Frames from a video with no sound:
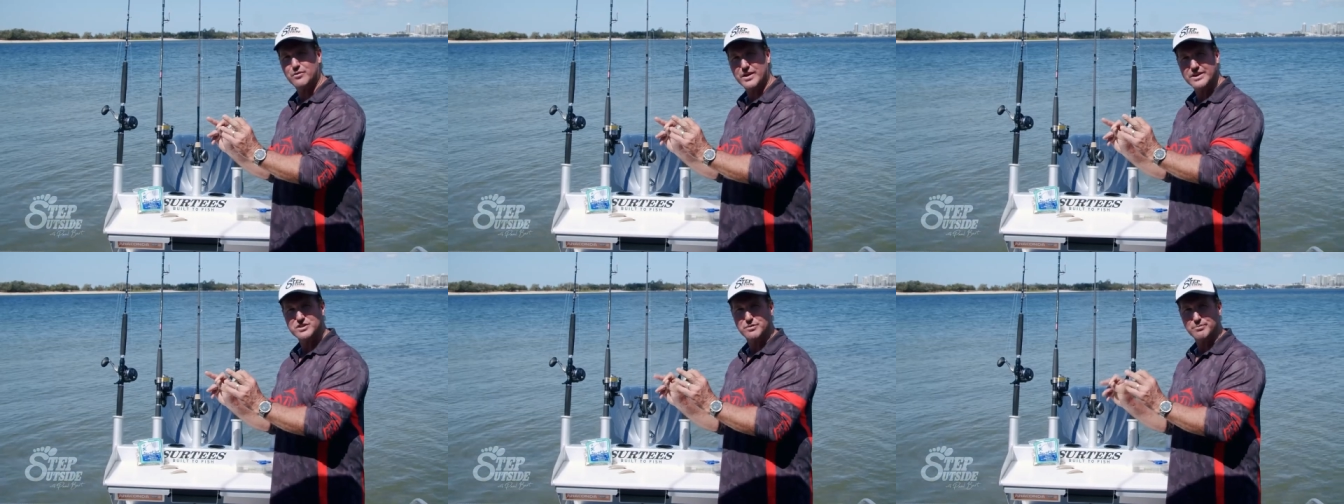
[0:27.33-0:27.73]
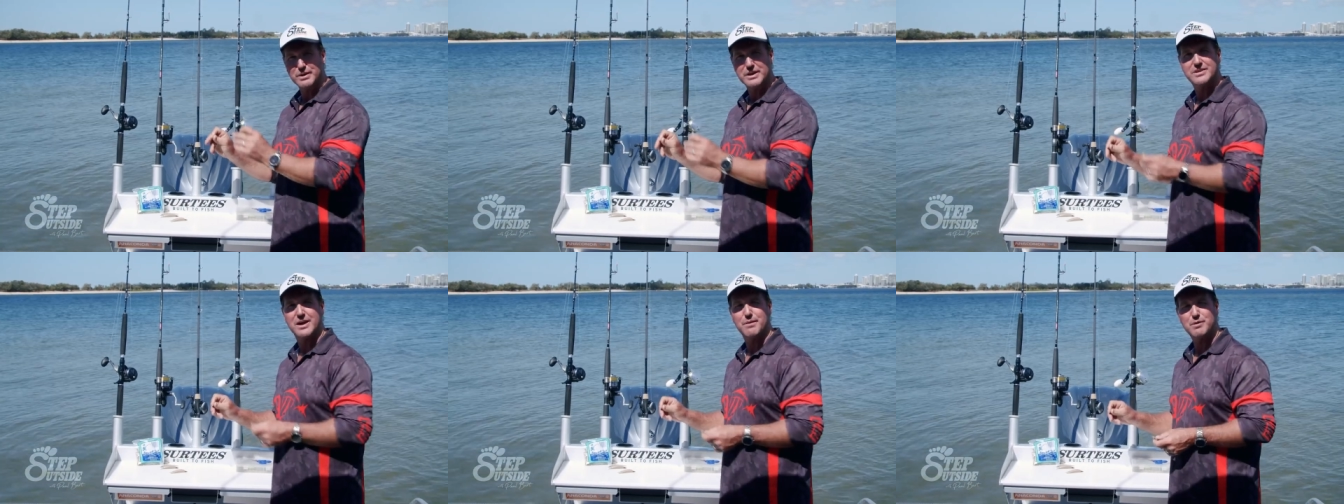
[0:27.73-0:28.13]
these, the
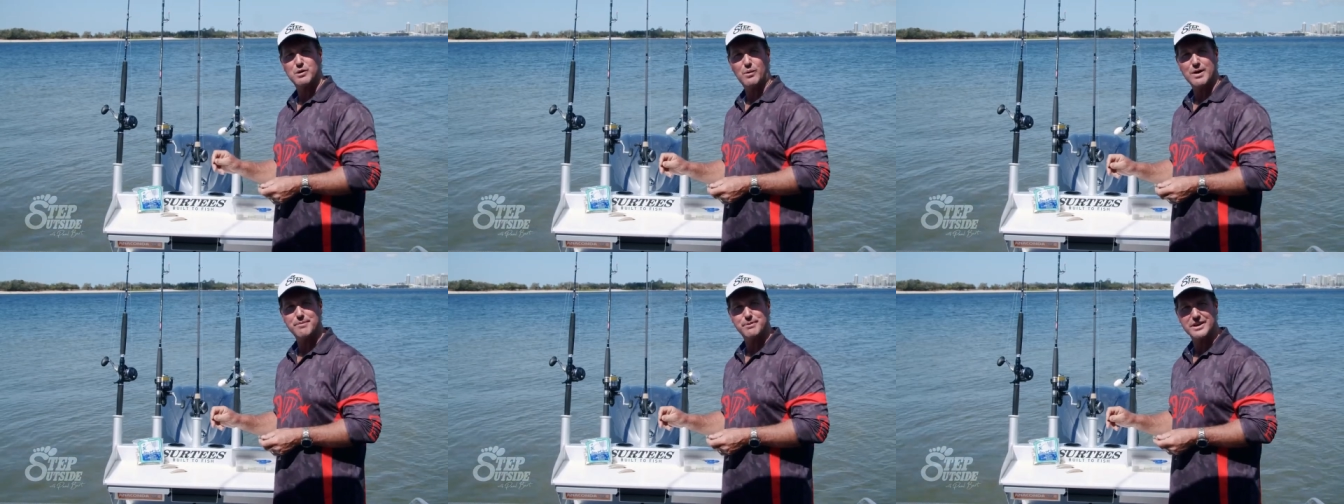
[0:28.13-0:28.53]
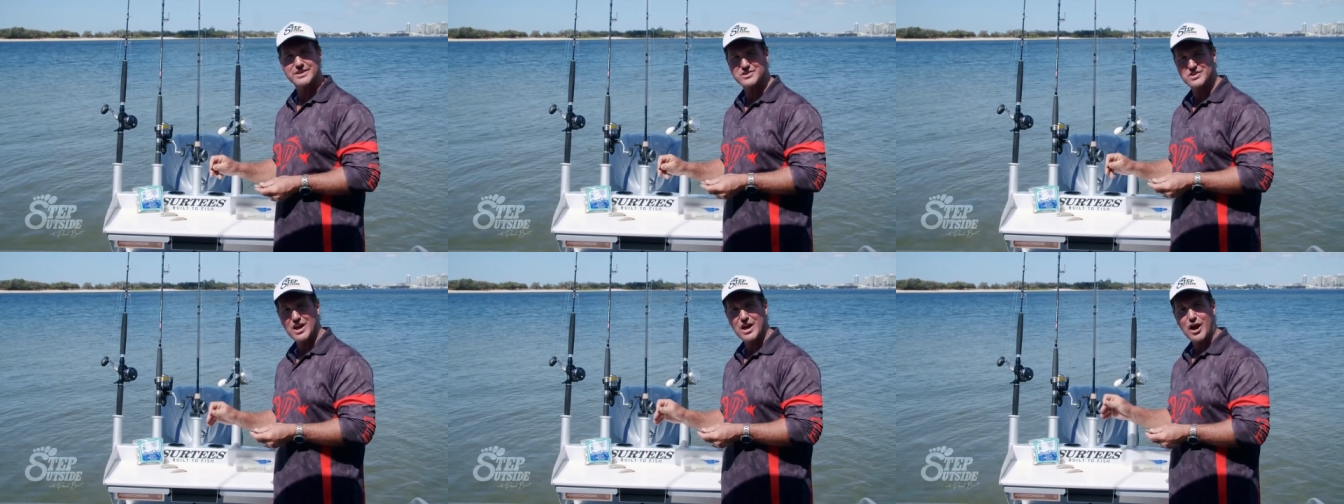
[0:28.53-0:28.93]
big WA
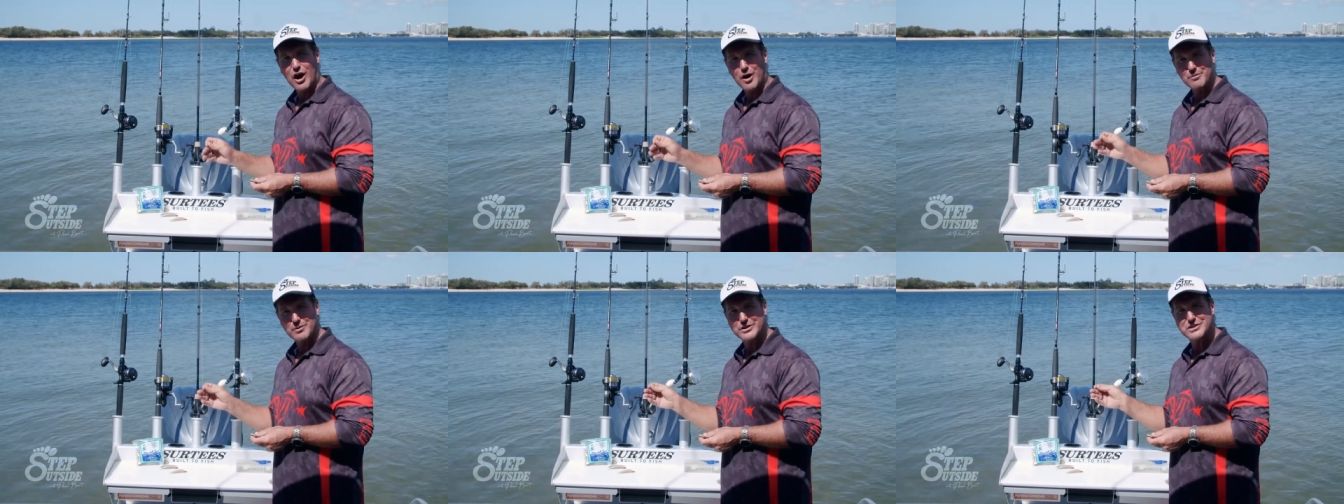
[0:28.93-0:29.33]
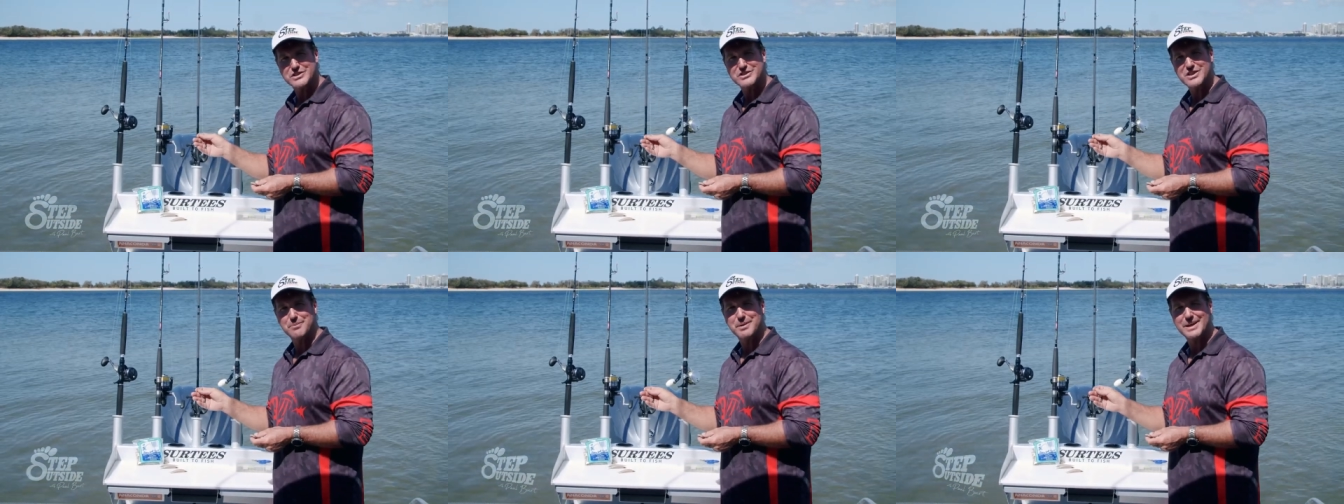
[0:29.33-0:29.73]
pillies. I'm using
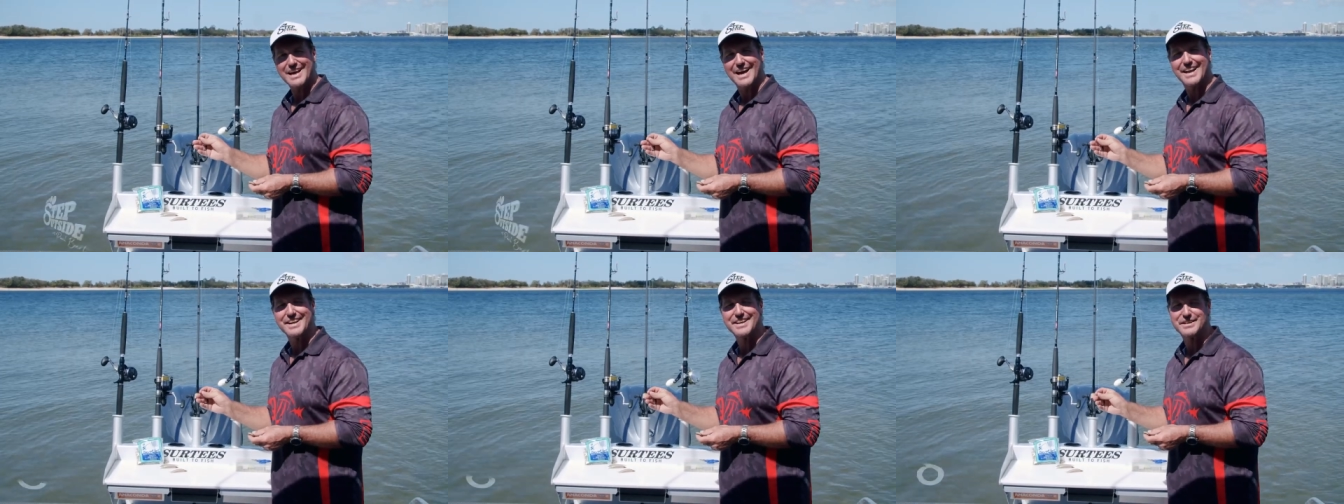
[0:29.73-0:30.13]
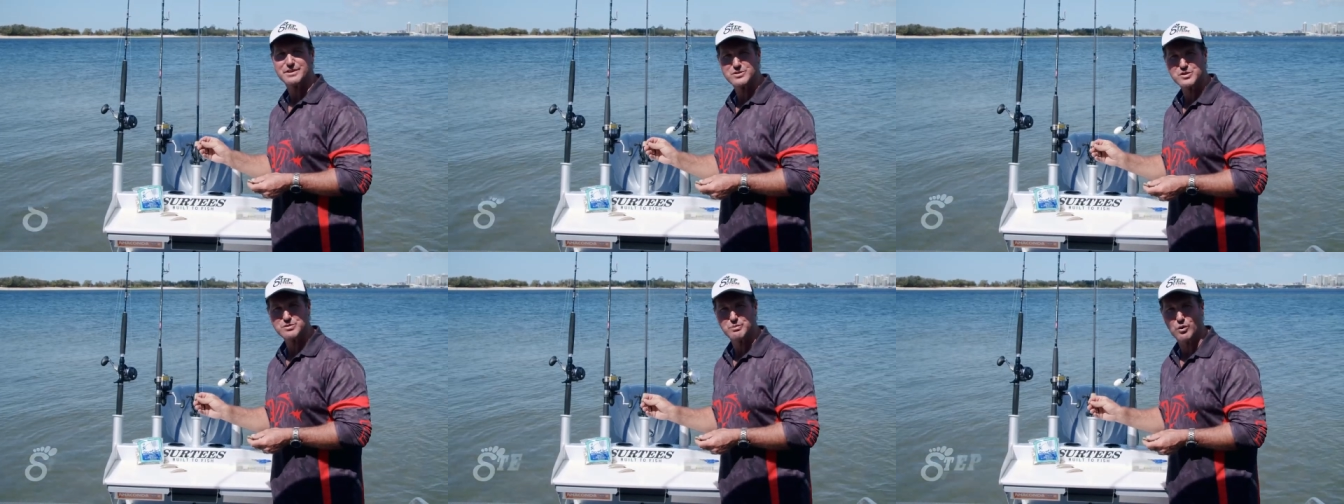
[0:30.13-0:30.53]
something a little
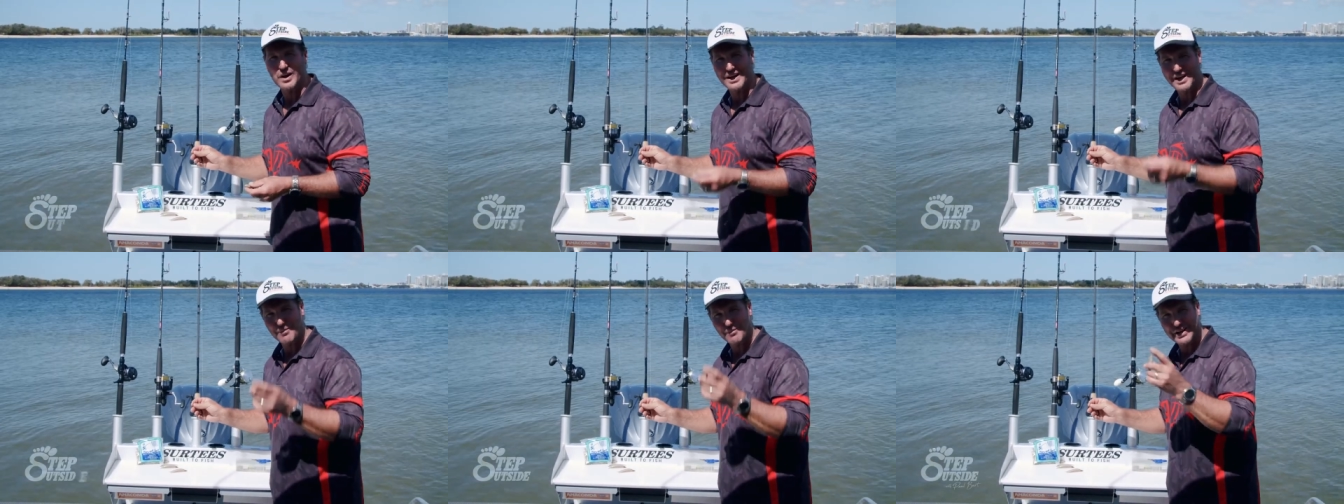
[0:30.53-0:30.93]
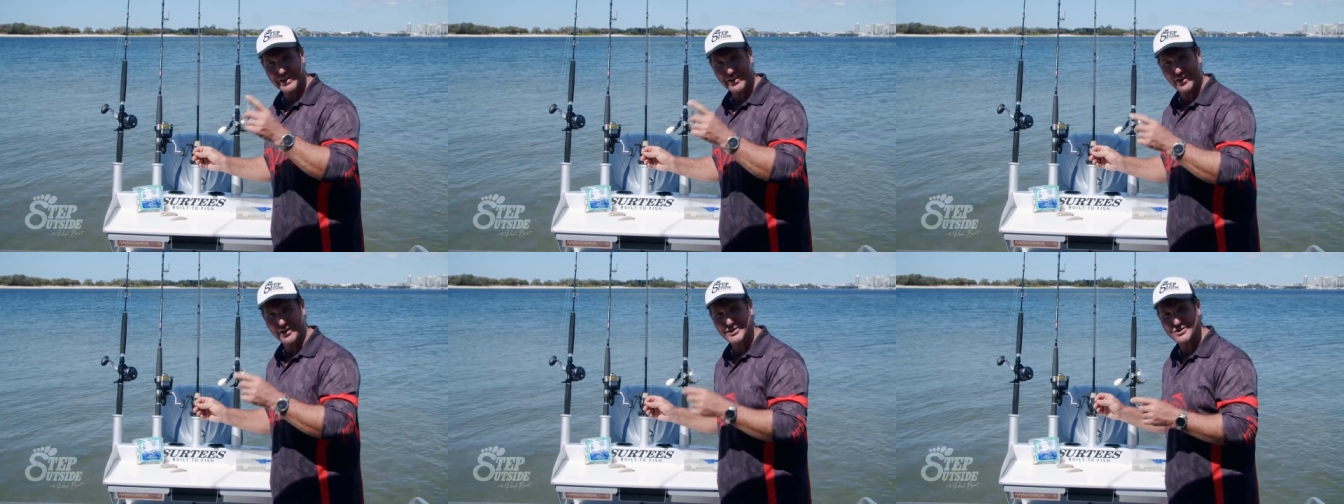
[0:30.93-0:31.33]
smaller. Come on in
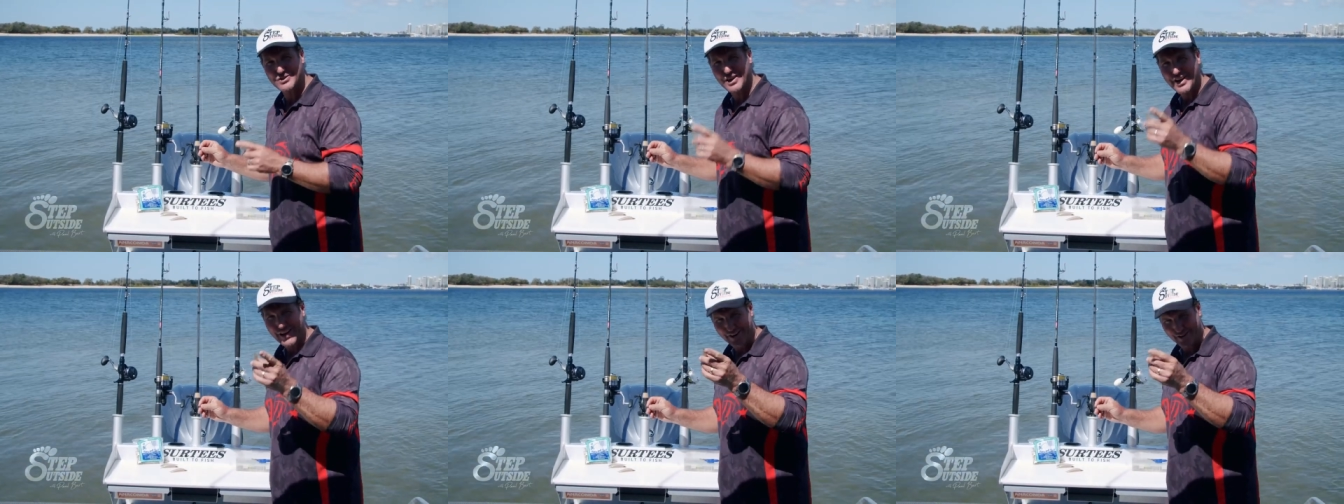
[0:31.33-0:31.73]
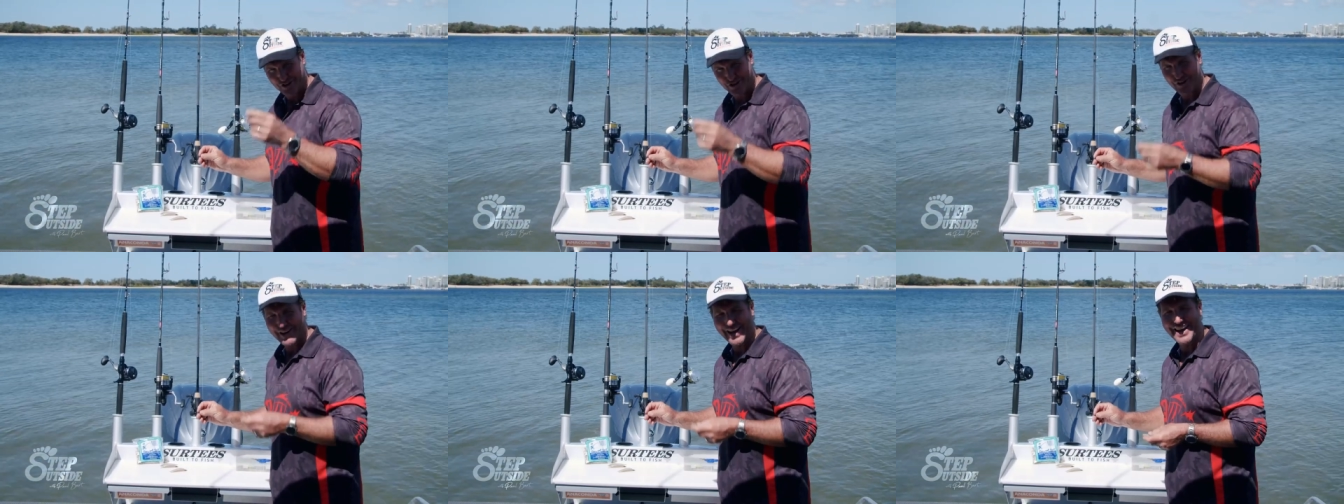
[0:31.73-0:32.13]
close and I'll
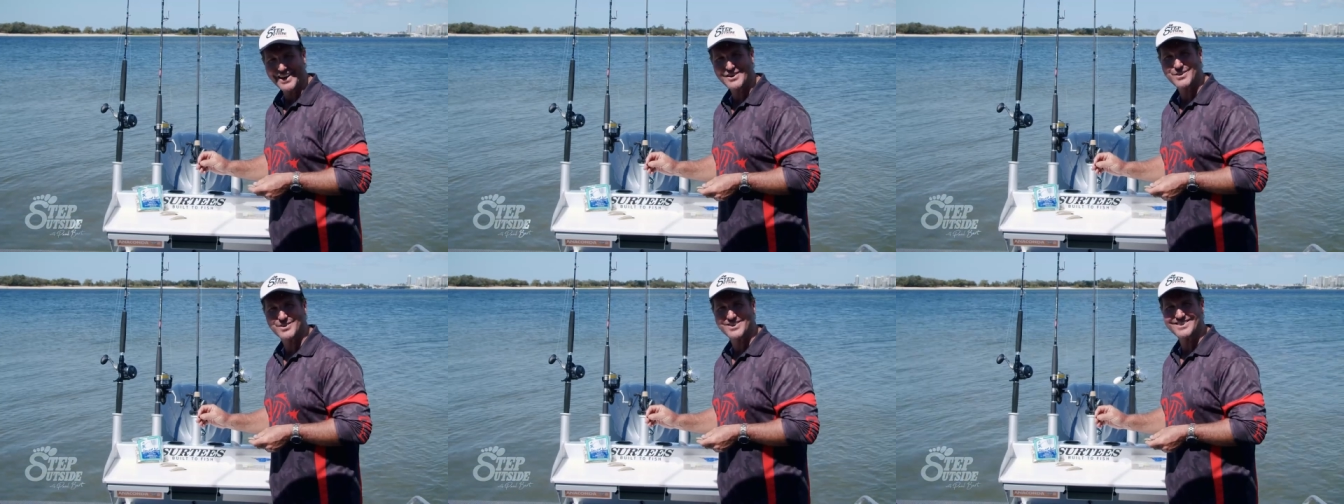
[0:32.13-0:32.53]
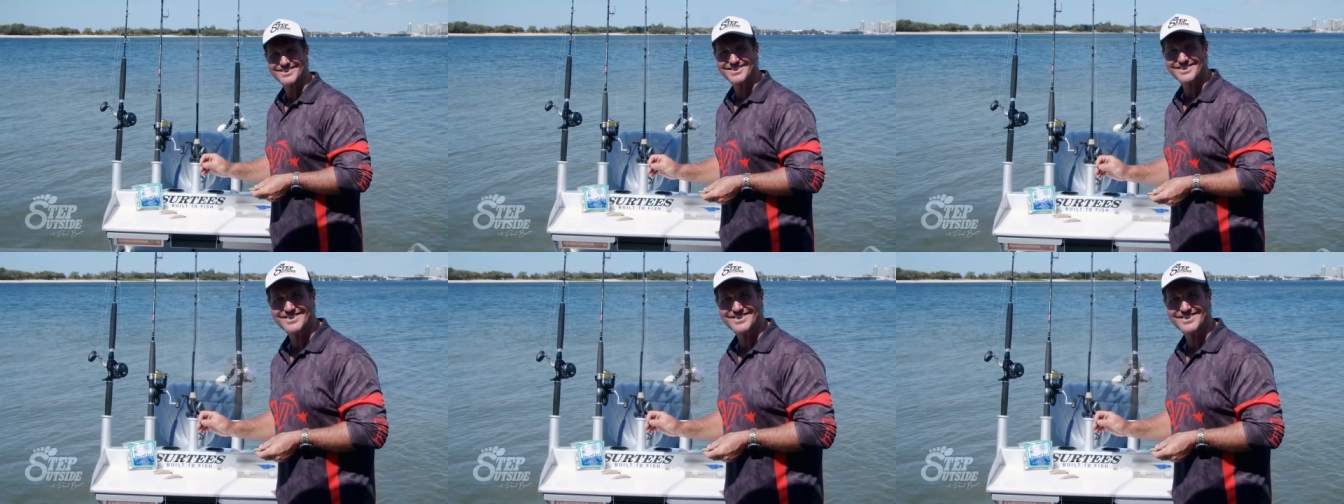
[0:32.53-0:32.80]
show you how to do it.